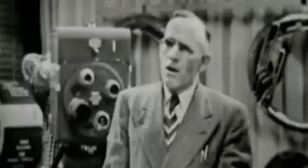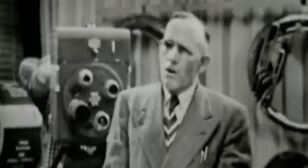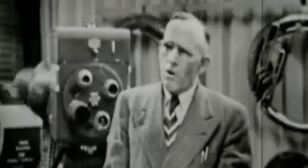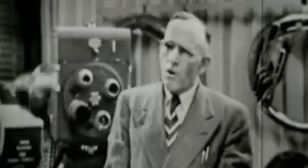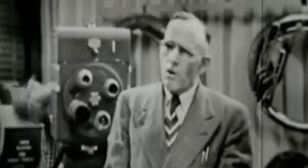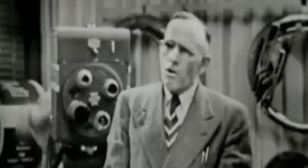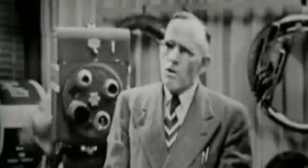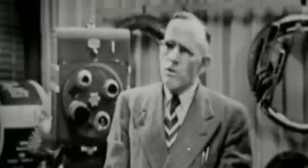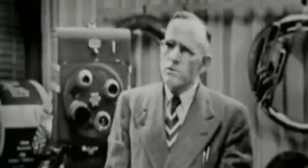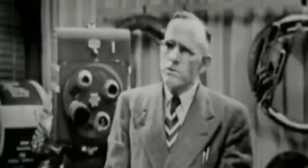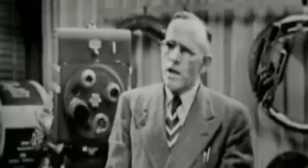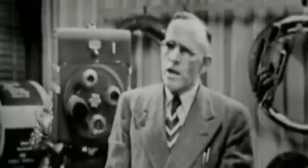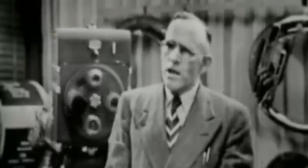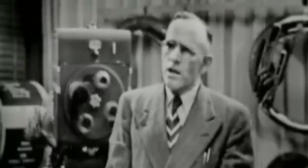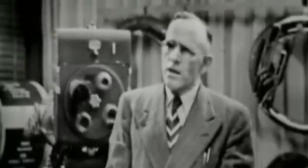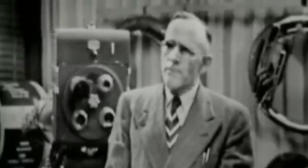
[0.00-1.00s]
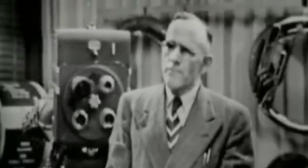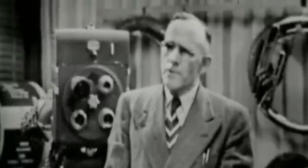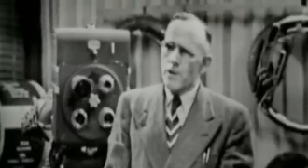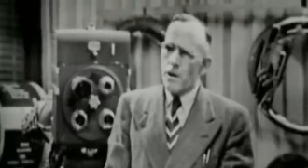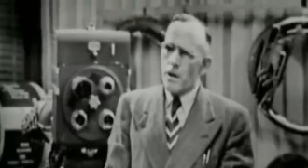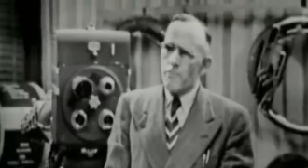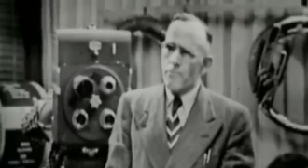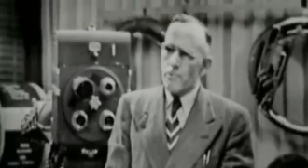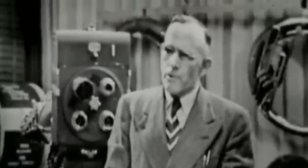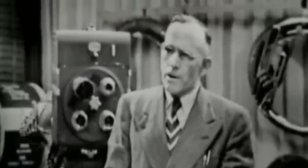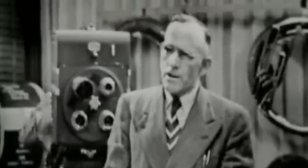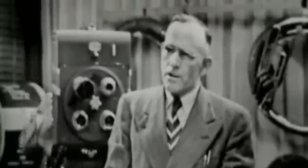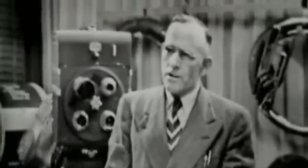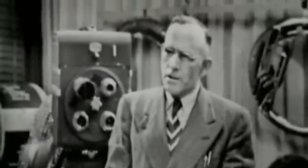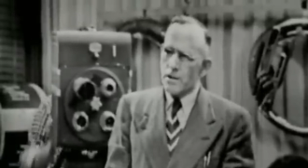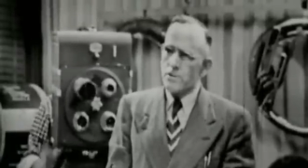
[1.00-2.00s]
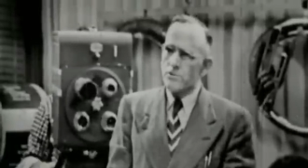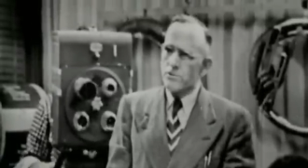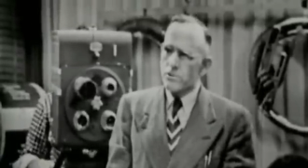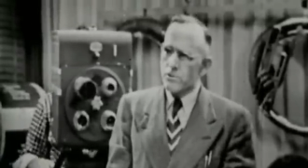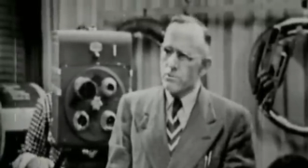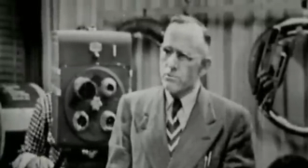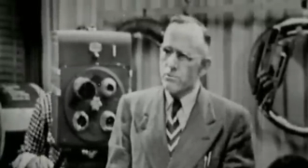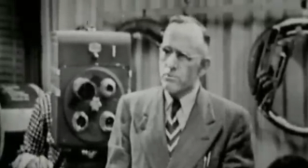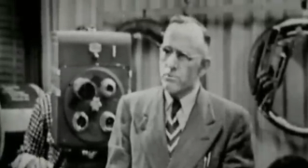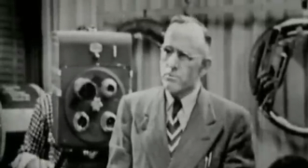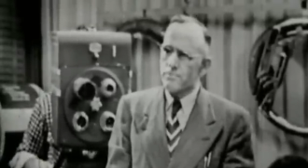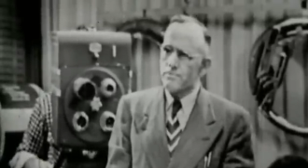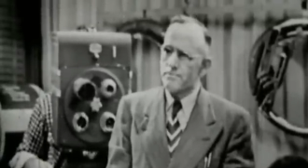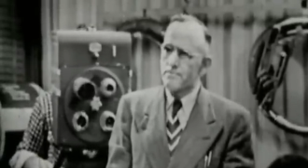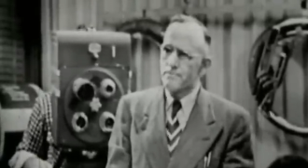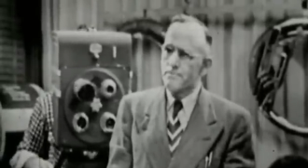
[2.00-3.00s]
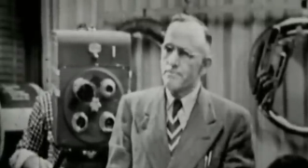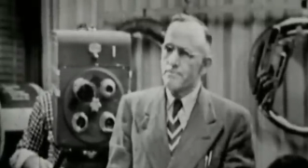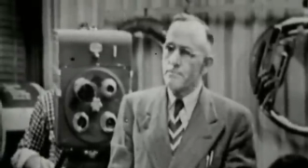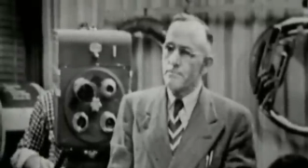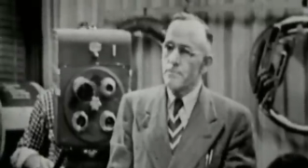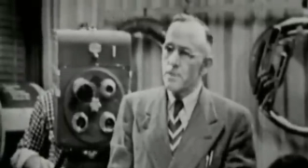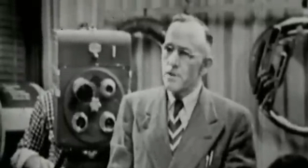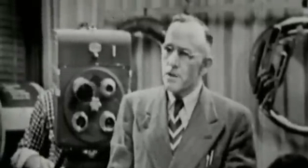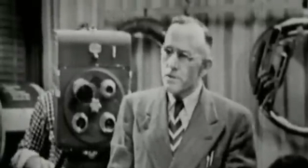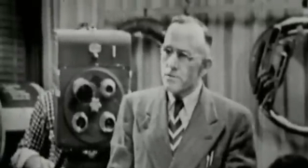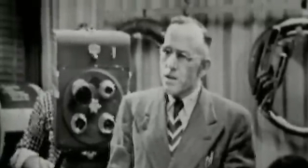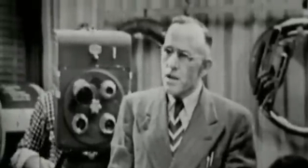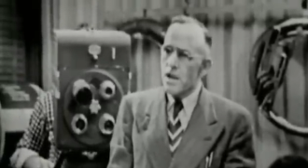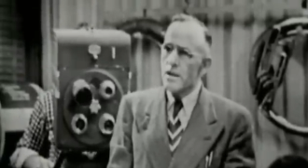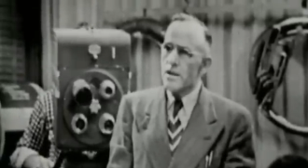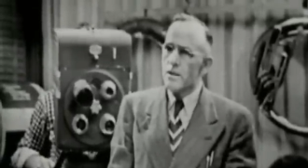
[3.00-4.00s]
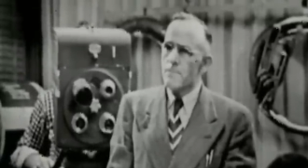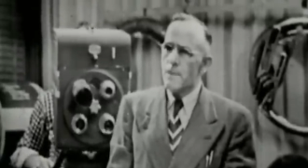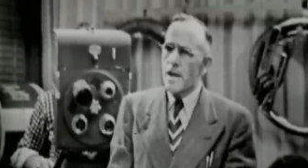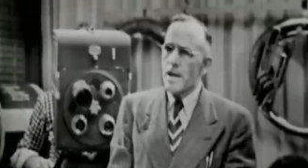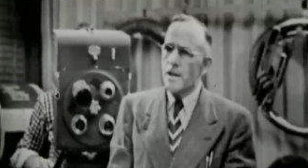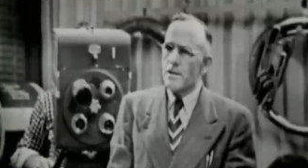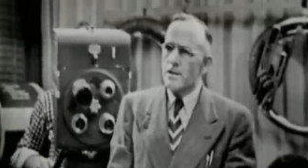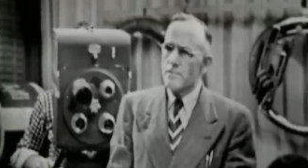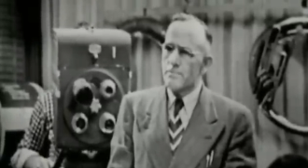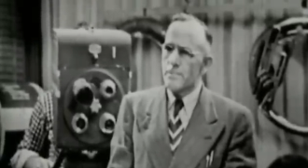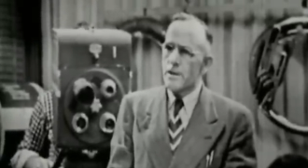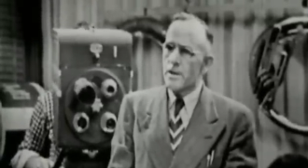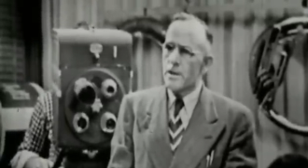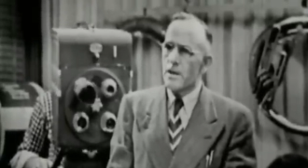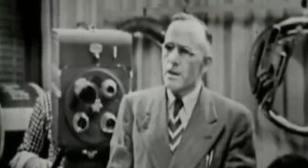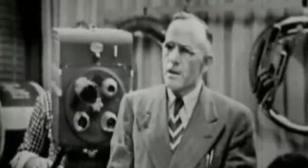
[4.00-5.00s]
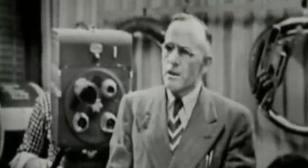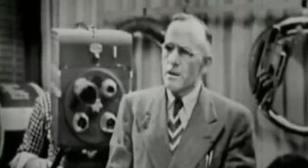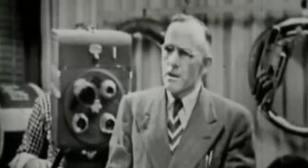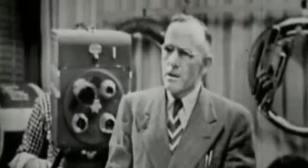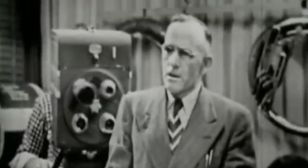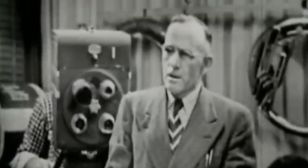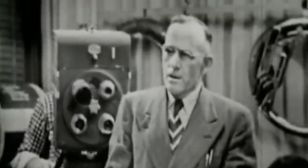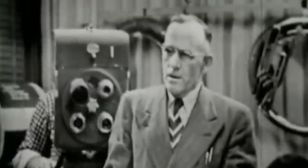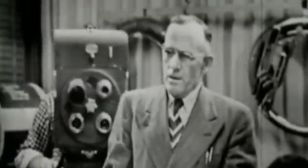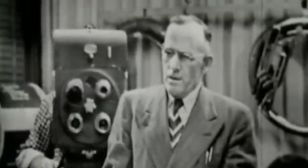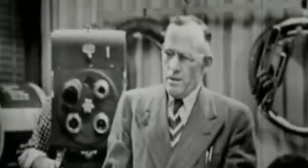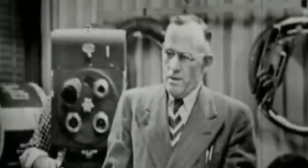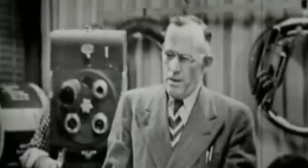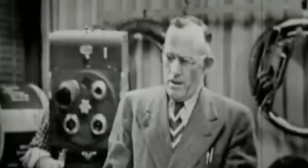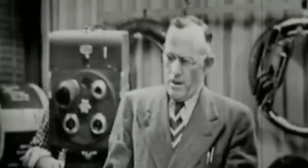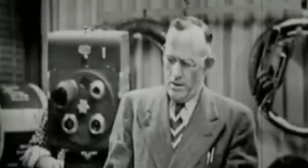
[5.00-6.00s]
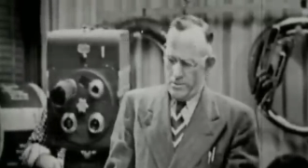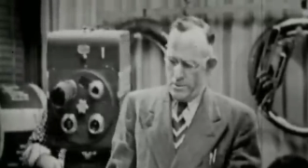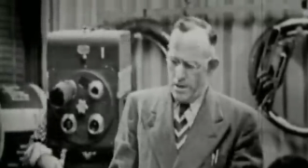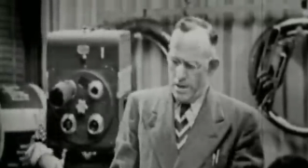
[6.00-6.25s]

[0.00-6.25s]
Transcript: all set up to operate this school. It's like the man that's made a uh,